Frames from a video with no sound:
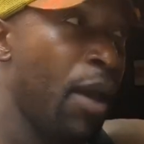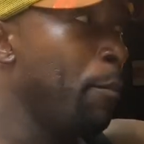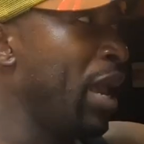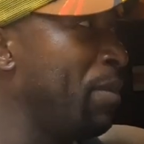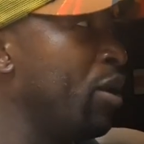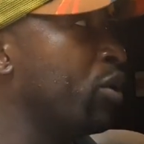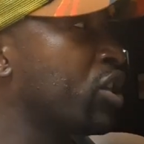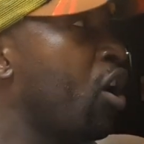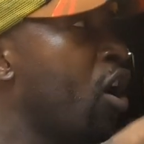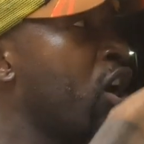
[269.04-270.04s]
Maybe it was
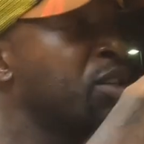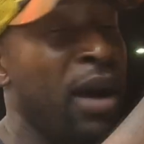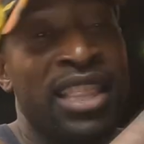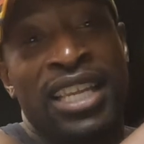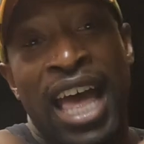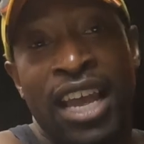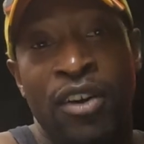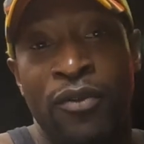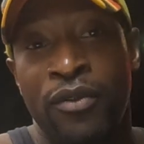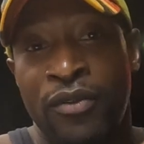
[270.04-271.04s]
caused by the lack
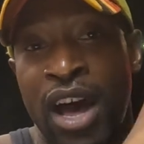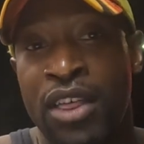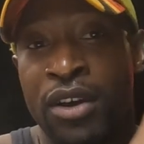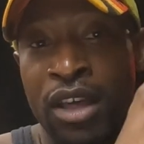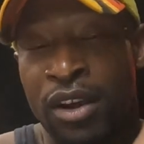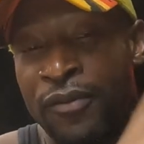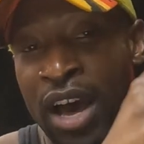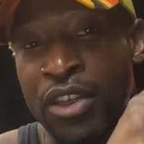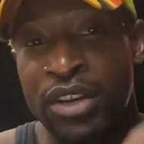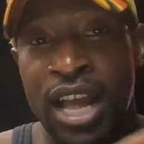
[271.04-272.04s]
of the
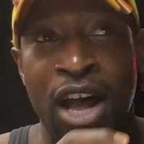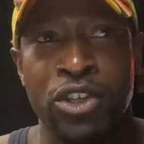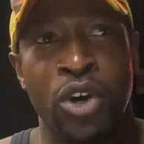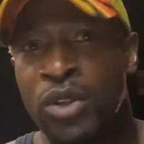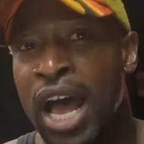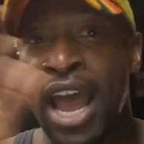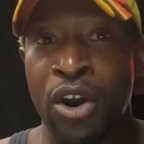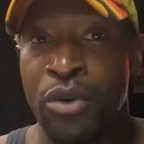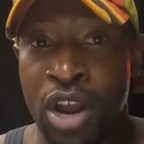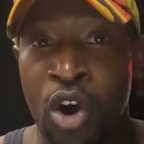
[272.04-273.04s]
father in the household. I
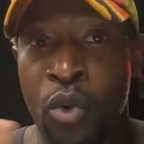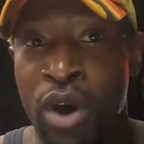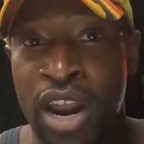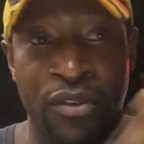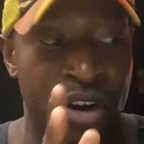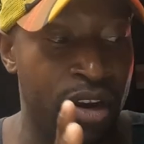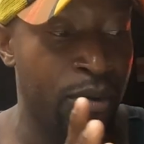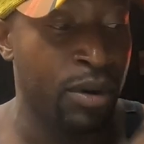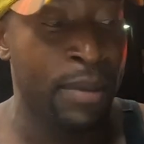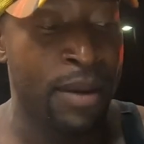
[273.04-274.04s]
don't know, whatever
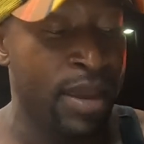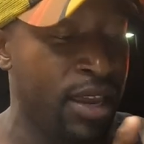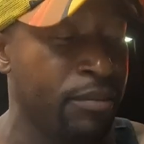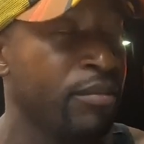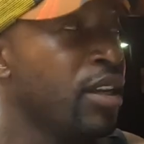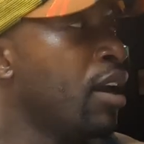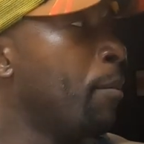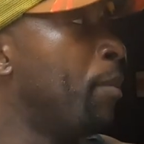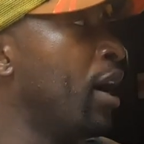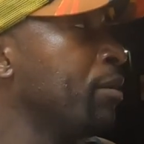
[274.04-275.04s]
it may be.
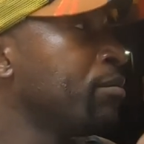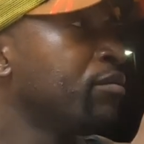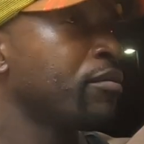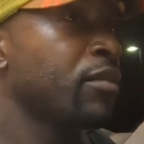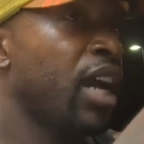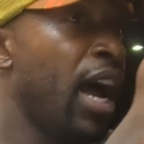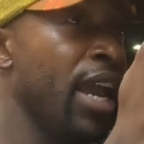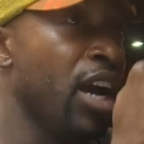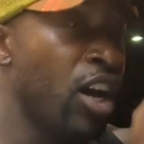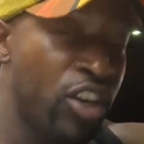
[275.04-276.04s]
But
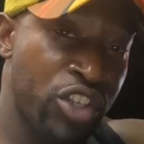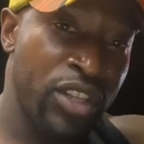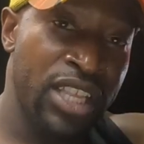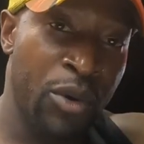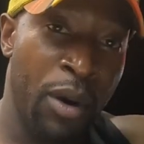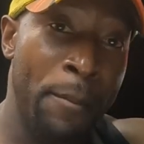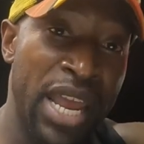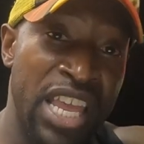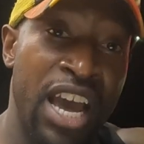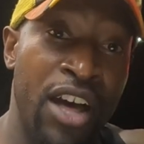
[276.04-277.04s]
I understood that there were
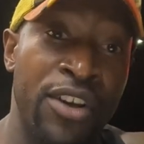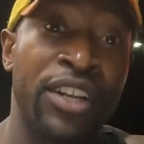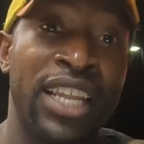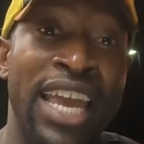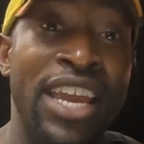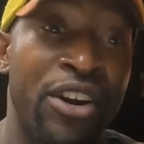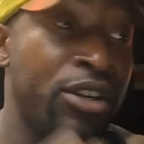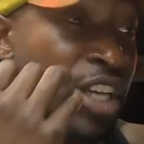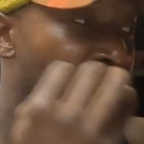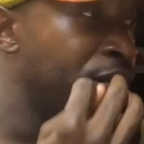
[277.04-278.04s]
many other
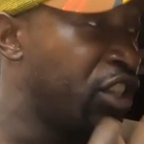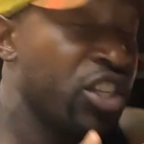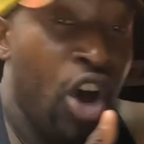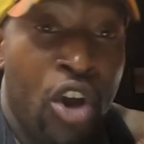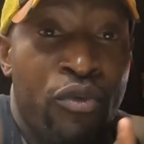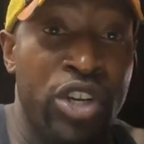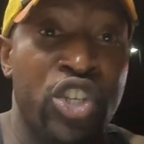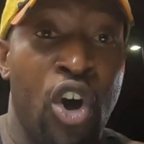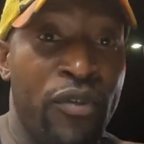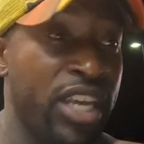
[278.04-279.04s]
layers of just
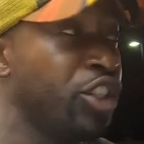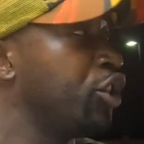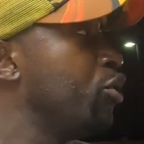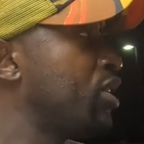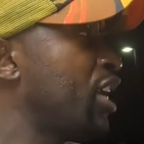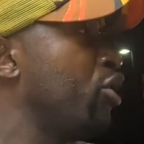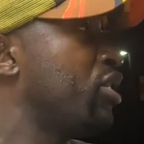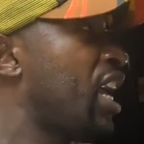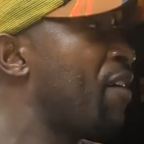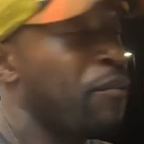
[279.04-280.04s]
unresolved issues. I used
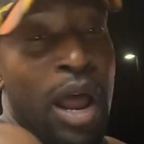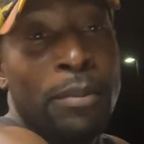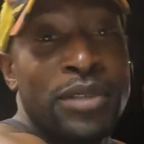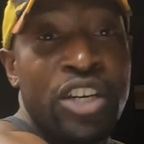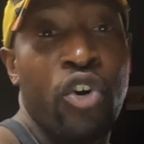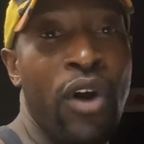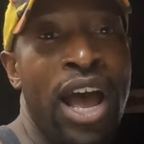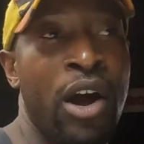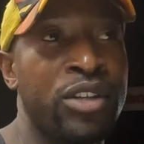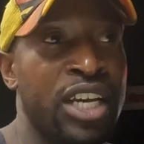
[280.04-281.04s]
to have problems in
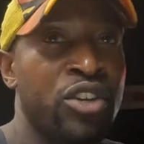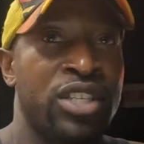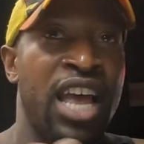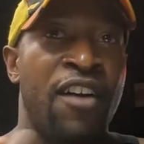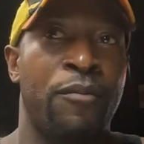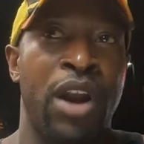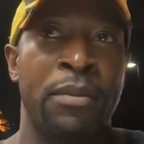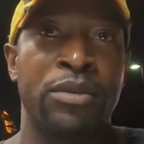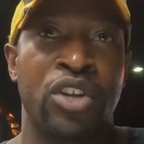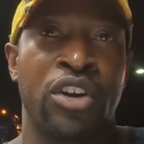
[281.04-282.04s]
crowds. I used to have
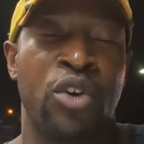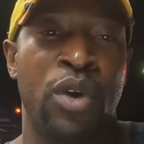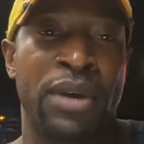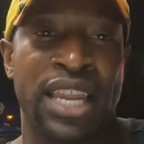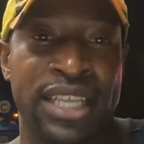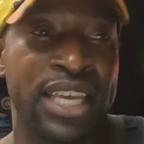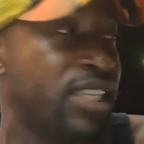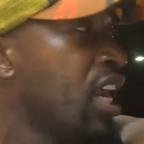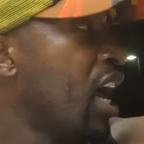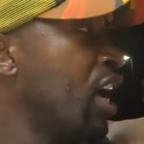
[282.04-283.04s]
problems talking to women like
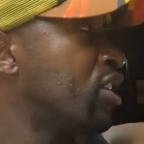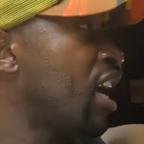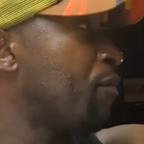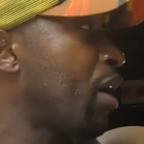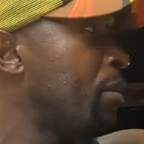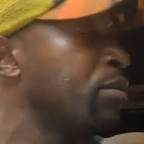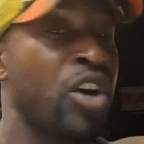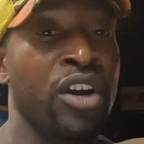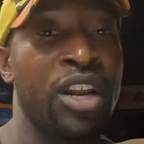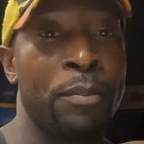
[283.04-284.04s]
this. I used to have problems
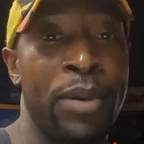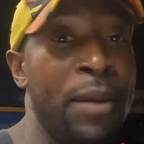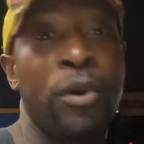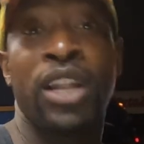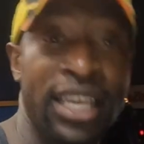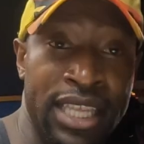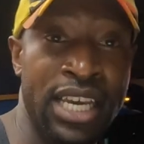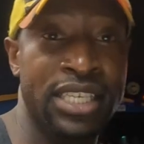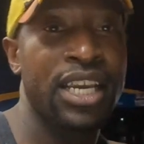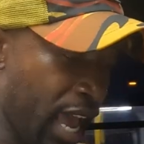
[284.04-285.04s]
talking to people like
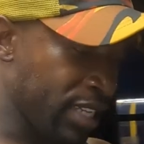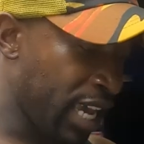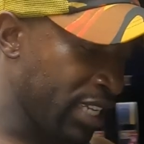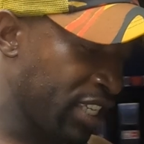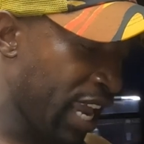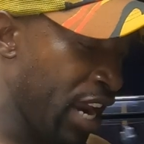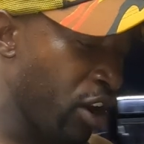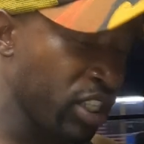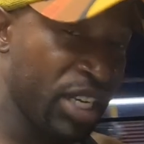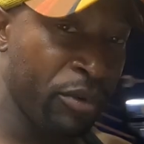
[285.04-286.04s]
this. As I stayed
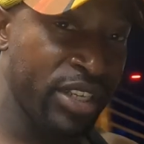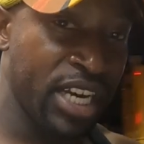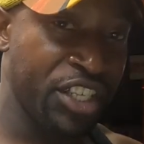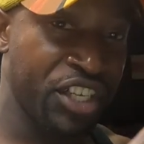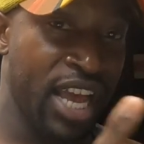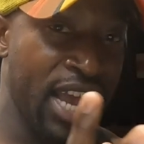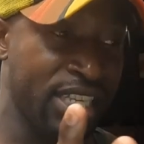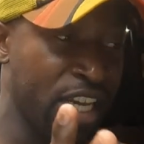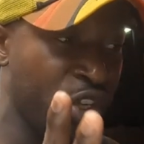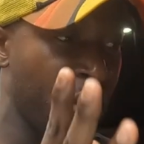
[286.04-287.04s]
on semen retention, as
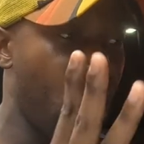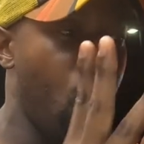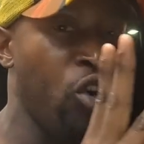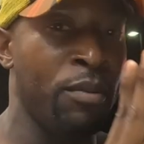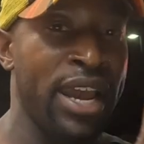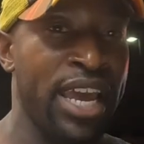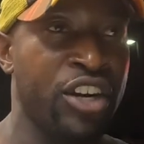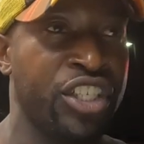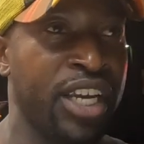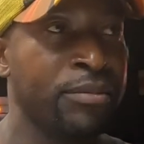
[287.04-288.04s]
I sort of honed my
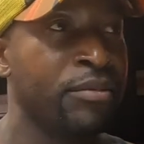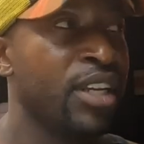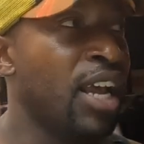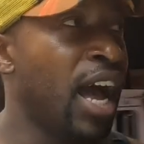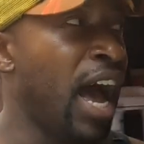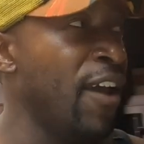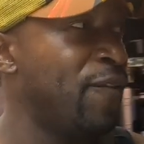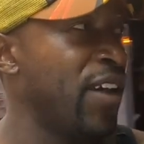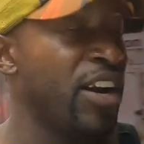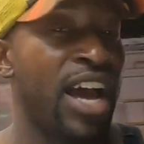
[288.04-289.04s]
energy, I
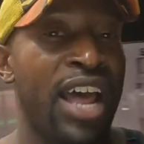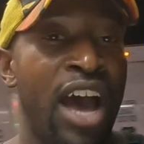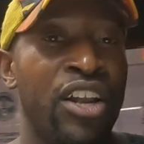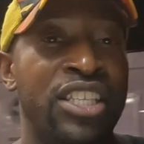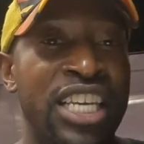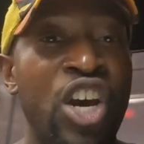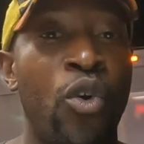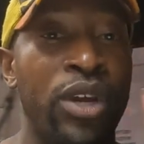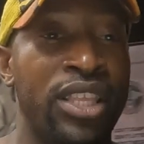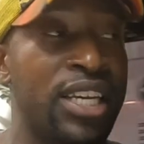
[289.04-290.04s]
figured out how to deal
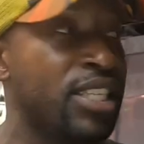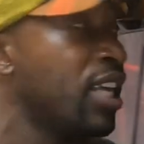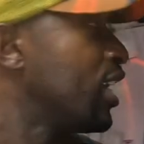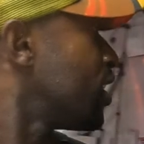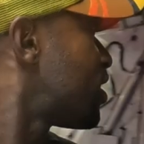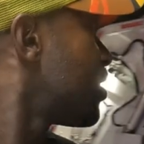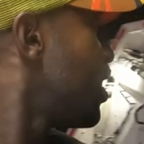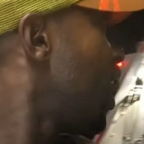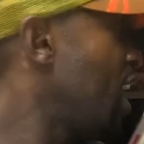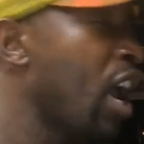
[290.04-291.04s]
with these things.
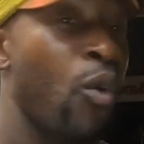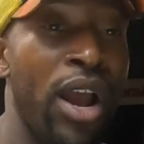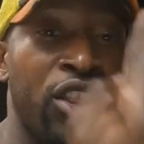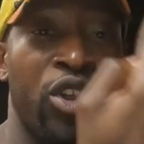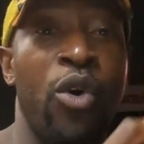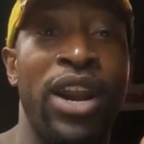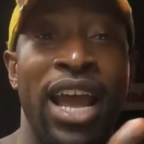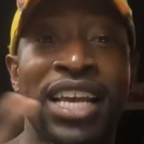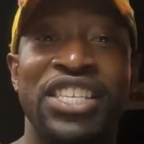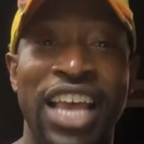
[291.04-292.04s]
And I went through it. I
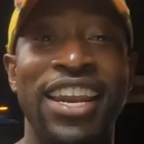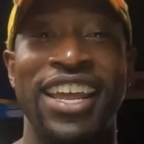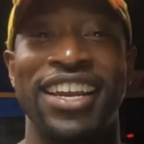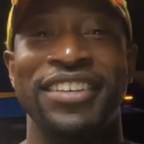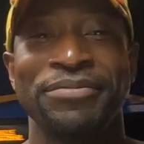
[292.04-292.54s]
ascended.